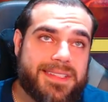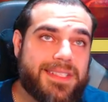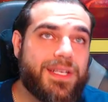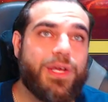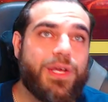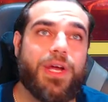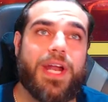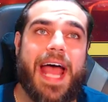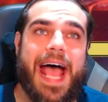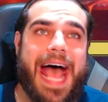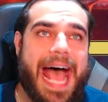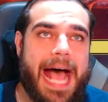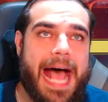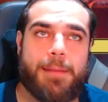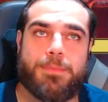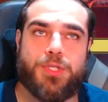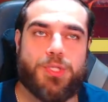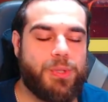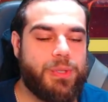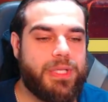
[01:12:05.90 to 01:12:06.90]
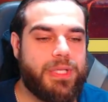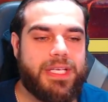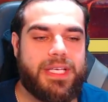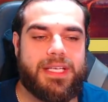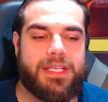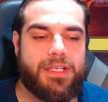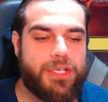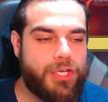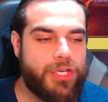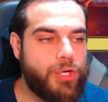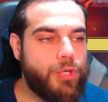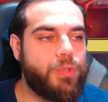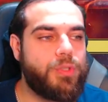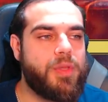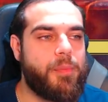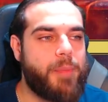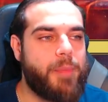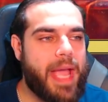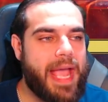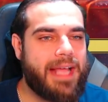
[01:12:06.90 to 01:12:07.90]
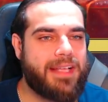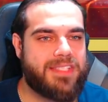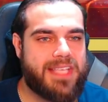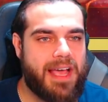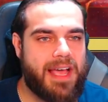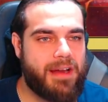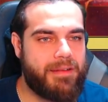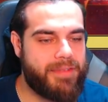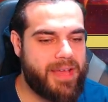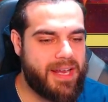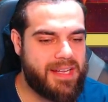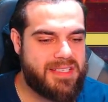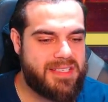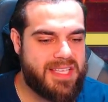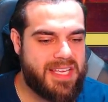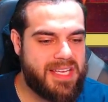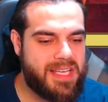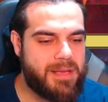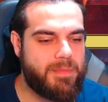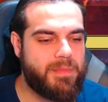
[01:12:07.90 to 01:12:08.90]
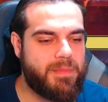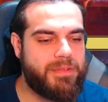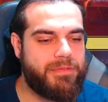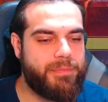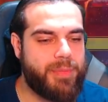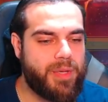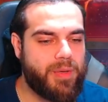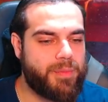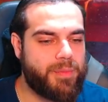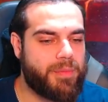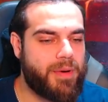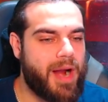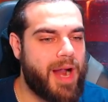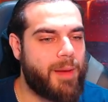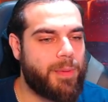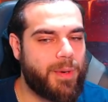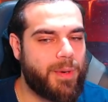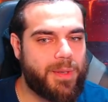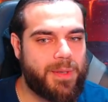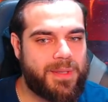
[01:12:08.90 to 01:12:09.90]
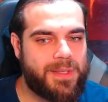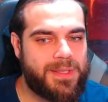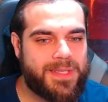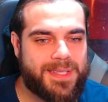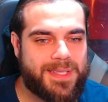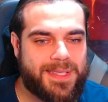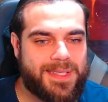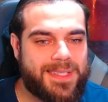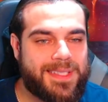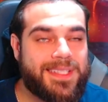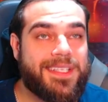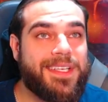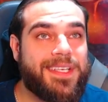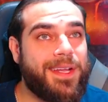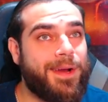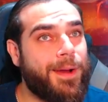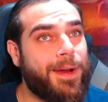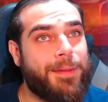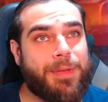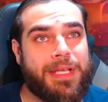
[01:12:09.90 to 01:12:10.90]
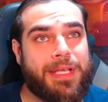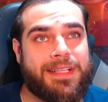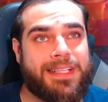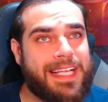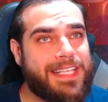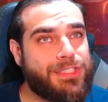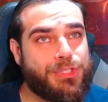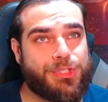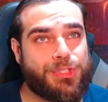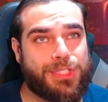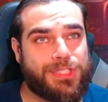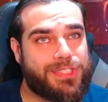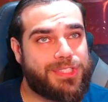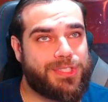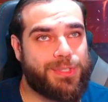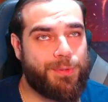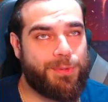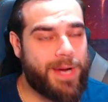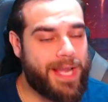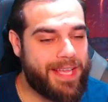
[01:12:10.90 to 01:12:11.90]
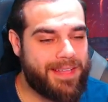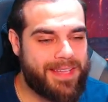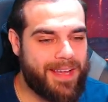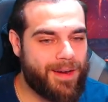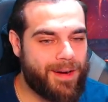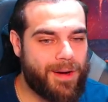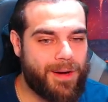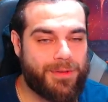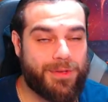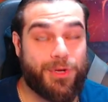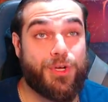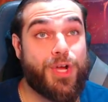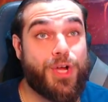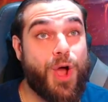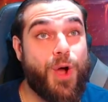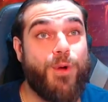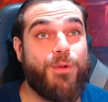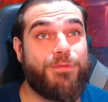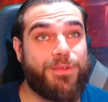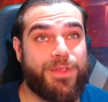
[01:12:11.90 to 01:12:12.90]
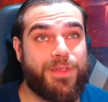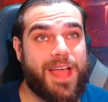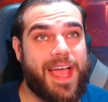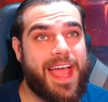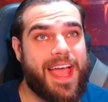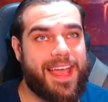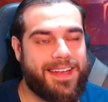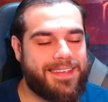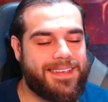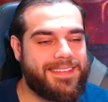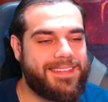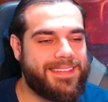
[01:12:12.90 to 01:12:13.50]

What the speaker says: could absolutely nuke the pants out of any team if built proper. You know what I mean? That's just the way they are. They're known for that.